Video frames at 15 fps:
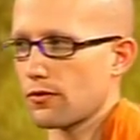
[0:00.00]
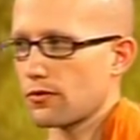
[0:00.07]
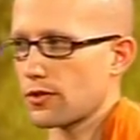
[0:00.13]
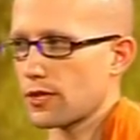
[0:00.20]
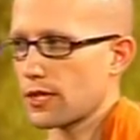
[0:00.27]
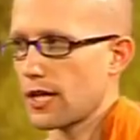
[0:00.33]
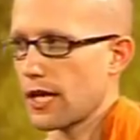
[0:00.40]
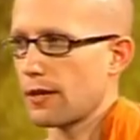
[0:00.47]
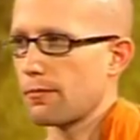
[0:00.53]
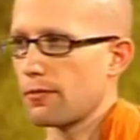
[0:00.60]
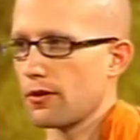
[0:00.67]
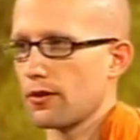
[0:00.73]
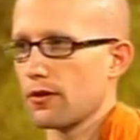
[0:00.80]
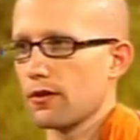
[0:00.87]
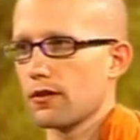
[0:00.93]

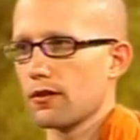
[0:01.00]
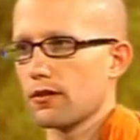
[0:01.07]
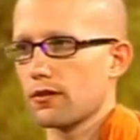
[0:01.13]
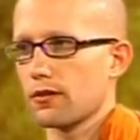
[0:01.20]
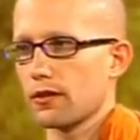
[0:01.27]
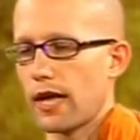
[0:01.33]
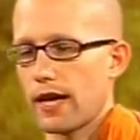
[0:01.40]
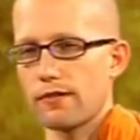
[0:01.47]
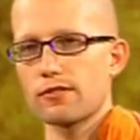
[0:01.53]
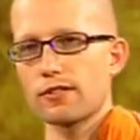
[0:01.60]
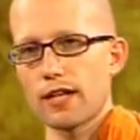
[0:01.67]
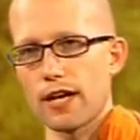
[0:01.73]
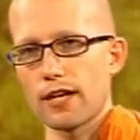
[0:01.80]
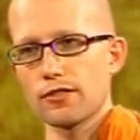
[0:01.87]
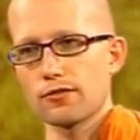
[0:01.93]
stable
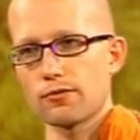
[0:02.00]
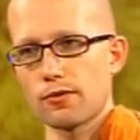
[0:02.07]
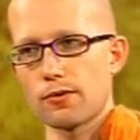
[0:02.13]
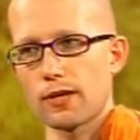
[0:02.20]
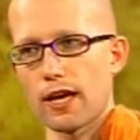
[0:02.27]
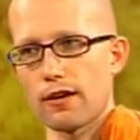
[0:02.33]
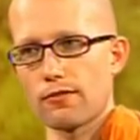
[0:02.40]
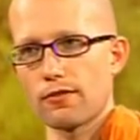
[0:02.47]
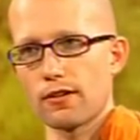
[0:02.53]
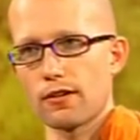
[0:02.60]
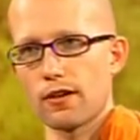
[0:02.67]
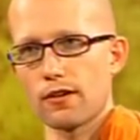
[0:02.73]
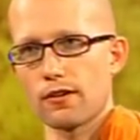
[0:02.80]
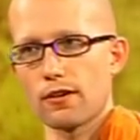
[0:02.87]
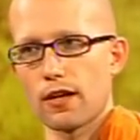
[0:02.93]
lifestyles where we have
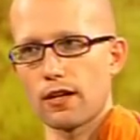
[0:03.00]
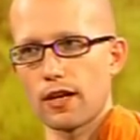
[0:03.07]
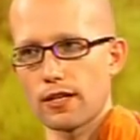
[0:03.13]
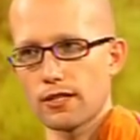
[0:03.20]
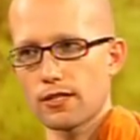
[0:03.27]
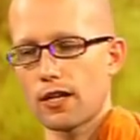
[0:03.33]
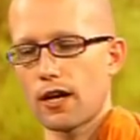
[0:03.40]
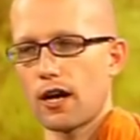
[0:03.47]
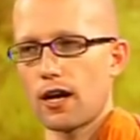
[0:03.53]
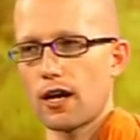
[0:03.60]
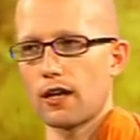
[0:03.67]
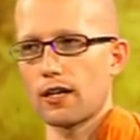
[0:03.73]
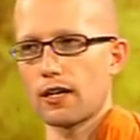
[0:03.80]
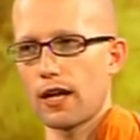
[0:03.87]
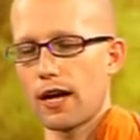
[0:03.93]
a, a, a nice
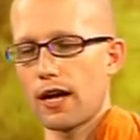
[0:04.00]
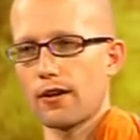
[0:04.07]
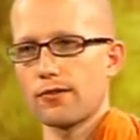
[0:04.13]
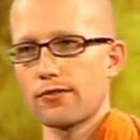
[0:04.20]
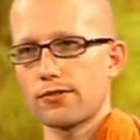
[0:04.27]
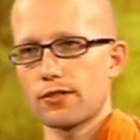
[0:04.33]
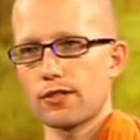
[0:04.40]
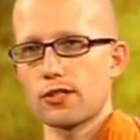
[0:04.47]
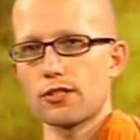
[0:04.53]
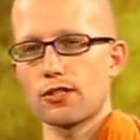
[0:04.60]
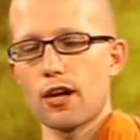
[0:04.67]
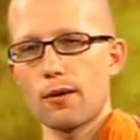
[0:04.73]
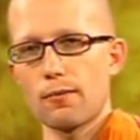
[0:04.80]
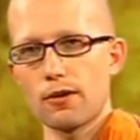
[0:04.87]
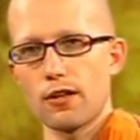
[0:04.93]
car and a house and a
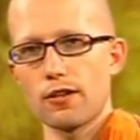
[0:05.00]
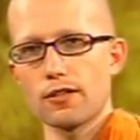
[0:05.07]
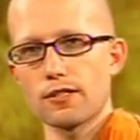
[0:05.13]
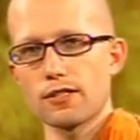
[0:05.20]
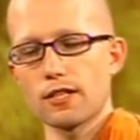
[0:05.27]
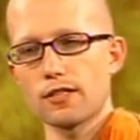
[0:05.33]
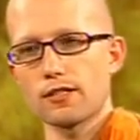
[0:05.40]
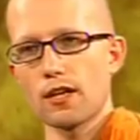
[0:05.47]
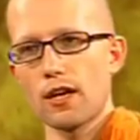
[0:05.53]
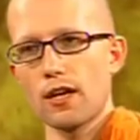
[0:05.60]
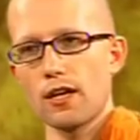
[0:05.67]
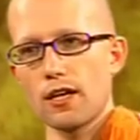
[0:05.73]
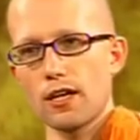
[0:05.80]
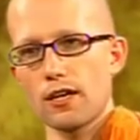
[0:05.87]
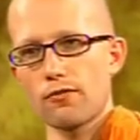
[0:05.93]
job and all these things,
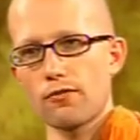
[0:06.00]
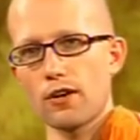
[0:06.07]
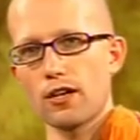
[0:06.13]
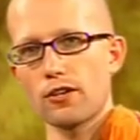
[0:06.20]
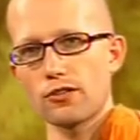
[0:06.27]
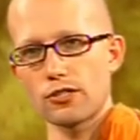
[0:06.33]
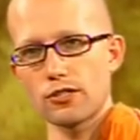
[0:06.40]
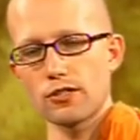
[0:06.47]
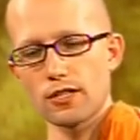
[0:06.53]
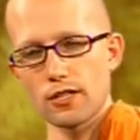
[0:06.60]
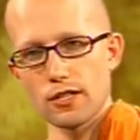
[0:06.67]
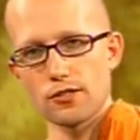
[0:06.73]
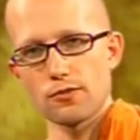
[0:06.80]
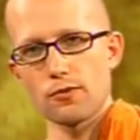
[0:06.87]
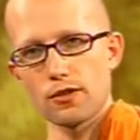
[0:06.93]
if we understood
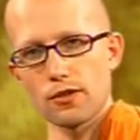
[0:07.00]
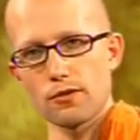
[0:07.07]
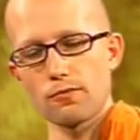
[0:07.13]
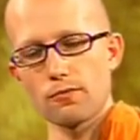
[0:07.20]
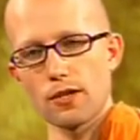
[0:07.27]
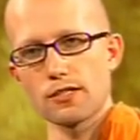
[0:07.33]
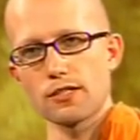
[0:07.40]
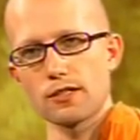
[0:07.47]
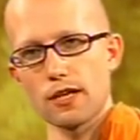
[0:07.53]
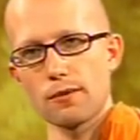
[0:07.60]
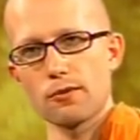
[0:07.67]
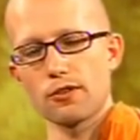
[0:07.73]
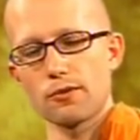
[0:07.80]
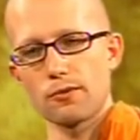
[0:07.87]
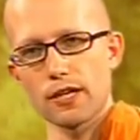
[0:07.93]
that this w wasn't
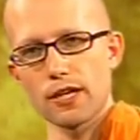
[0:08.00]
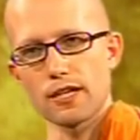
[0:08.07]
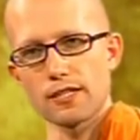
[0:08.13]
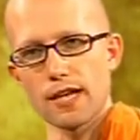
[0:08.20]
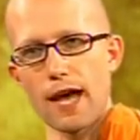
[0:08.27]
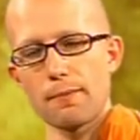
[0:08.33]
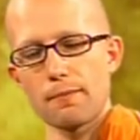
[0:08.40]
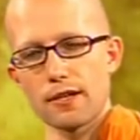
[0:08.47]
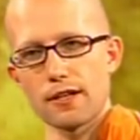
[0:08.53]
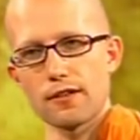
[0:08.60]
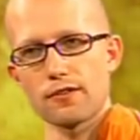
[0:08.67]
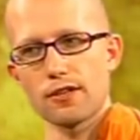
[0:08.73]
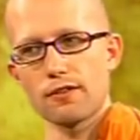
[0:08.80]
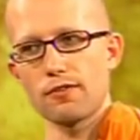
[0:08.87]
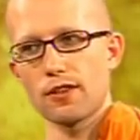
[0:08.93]
able to bring us
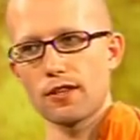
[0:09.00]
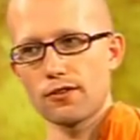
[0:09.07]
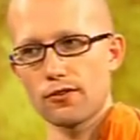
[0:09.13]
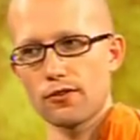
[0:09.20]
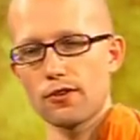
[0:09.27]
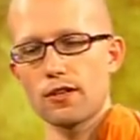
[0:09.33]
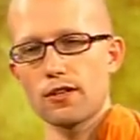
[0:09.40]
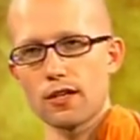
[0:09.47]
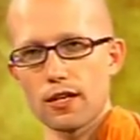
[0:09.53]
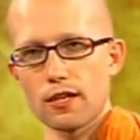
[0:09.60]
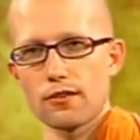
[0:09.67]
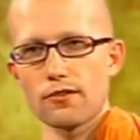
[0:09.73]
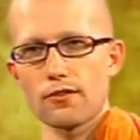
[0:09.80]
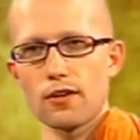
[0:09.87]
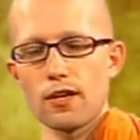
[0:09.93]
happiness, even these good
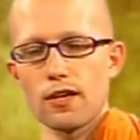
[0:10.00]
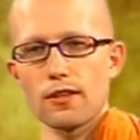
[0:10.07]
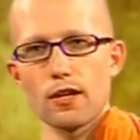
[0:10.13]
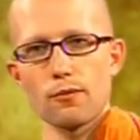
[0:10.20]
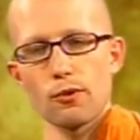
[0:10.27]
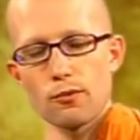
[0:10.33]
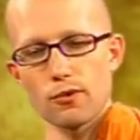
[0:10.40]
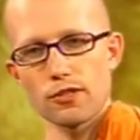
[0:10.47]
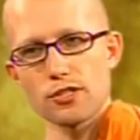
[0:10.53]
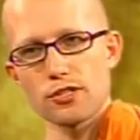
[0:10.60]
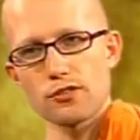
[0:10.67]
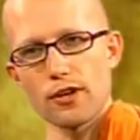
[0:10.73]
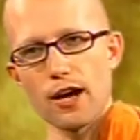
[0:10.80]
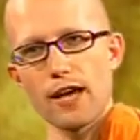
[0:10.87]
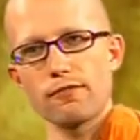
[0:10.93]
things, then we wouldn't
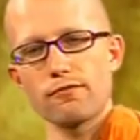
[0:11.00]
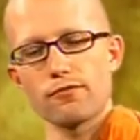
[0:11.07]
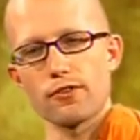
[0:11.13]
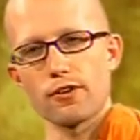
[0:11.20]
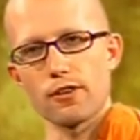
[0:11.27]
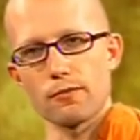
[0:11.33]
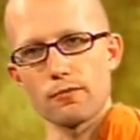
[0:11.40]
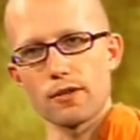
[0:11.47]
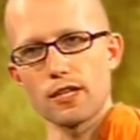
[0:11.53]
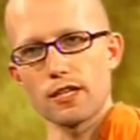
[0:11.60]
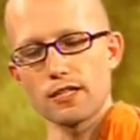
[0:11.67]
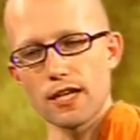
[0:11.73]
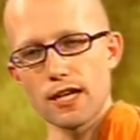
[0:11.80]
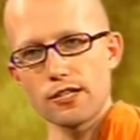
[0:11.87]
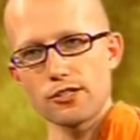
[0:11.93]
strive for them. The
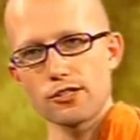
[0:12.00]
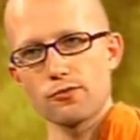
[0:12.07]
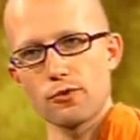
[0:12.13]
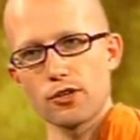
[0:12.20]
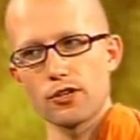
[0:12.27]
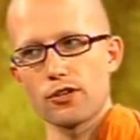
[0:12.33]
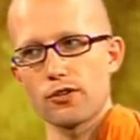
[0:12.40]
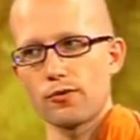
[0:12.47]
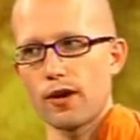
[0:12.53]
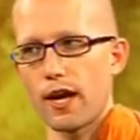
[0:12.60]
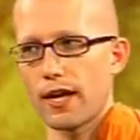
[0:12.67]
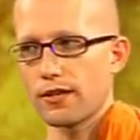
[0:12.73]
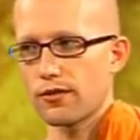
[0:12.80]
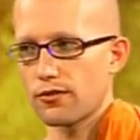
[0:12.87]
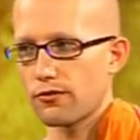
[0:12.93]
intention wouldn't
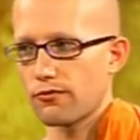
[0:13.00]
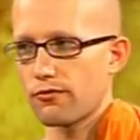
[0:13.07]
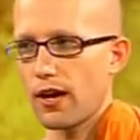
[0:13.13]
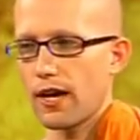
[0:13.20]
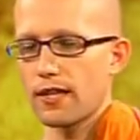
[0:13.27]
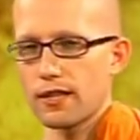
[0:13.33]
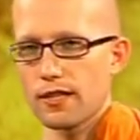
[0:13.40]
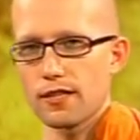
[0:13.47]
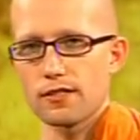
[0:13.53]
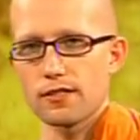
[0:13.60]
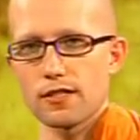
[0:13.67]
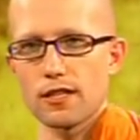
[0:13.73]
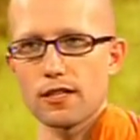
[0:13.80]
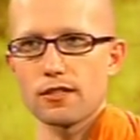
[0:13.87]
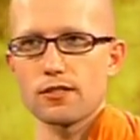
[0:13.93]
arise to find
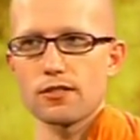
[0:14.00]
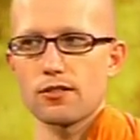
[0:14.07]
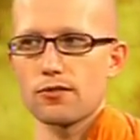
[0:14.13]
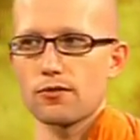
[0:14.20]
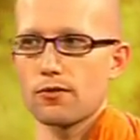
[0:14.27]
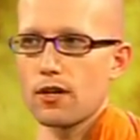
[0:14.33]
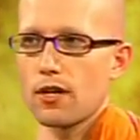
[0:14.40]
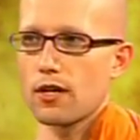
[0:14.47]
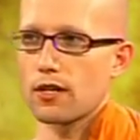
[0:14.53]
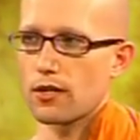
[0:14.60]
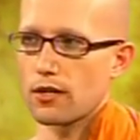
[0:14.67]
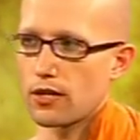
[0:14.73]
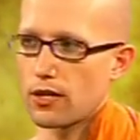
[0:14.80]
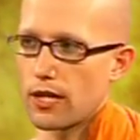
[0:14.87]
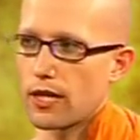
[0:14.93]
these things, to
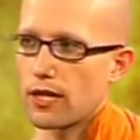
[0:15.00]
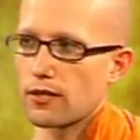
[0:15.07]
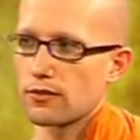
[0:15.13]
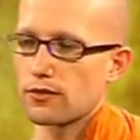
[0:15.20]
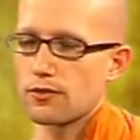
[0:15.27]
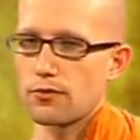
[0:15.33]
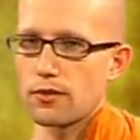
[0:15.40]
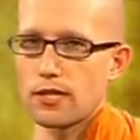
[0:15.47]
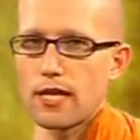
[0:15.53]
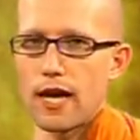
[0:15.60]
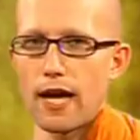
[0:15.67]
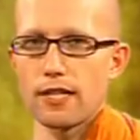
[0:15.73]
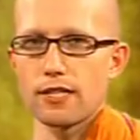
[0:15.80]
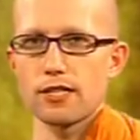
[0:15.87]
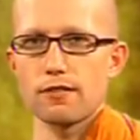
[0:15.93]
cling, to
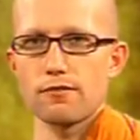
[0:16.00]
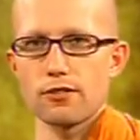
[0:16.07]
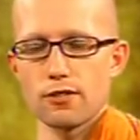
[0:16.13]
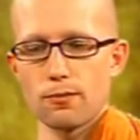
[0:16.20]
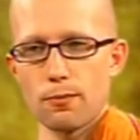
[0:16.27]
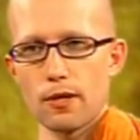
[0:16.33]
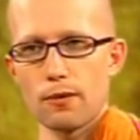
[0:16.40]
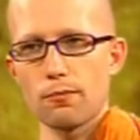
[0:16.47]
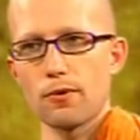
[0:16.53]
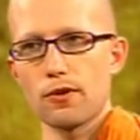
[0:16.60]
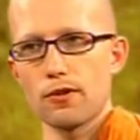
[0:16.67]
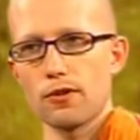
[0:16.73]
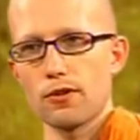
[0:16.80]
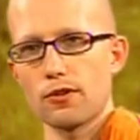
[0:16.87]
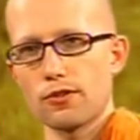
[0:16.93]
attach even to people
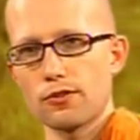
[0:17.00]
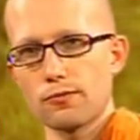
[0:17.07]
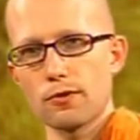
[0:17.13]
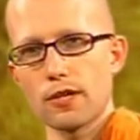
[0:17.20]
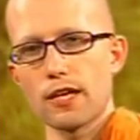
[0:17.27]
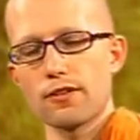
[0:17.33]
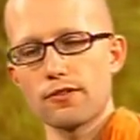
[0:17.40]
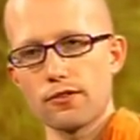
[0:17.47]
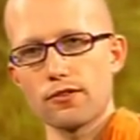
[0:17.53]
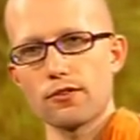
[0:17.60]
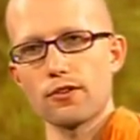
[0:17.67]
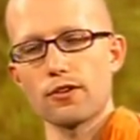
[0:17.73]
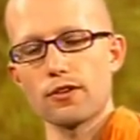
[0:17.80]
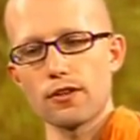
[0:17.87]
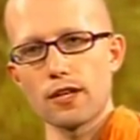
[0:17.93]
or to
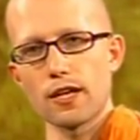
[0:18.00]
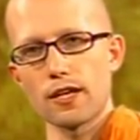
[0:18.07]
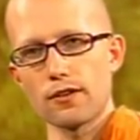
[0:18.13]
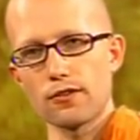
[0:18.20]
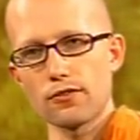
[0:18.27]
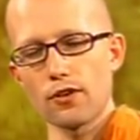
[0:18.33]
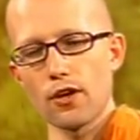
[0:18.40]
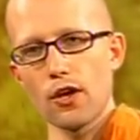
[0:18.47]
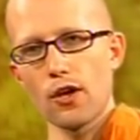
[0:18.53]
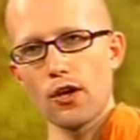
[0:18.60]
places or to things.